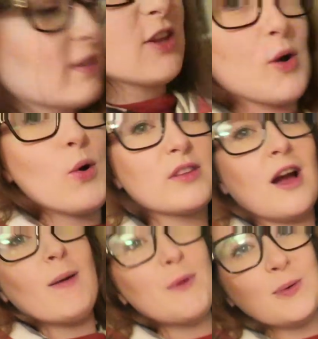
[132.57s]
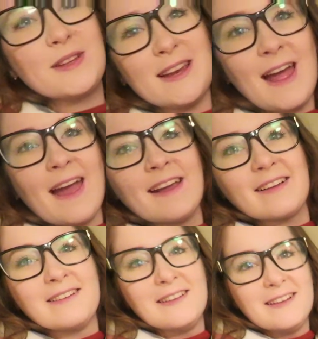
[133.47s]
so autumnal today!
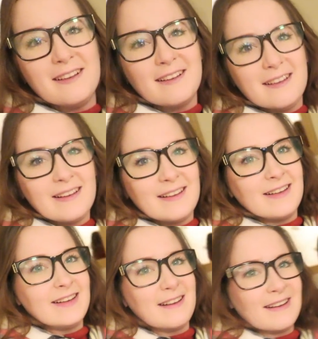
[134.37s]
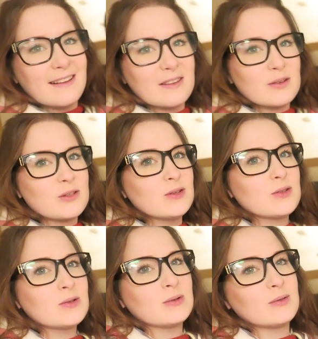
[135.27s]
You're too
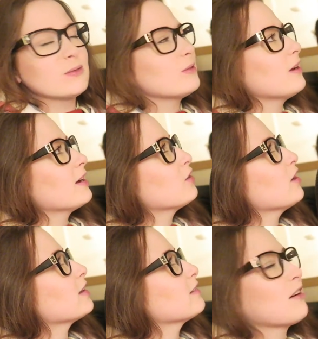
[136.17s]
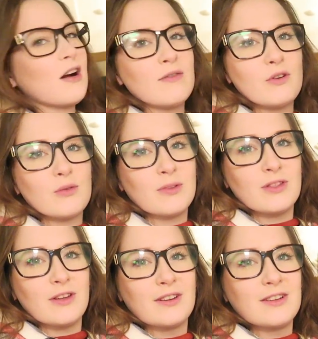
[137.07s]
tall, you're like Chris, I can't vlog with
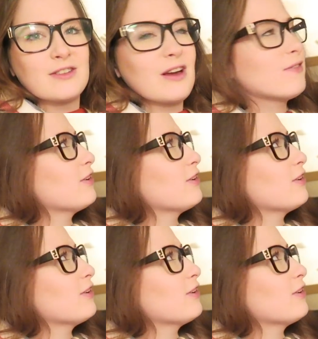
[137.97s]
you because you have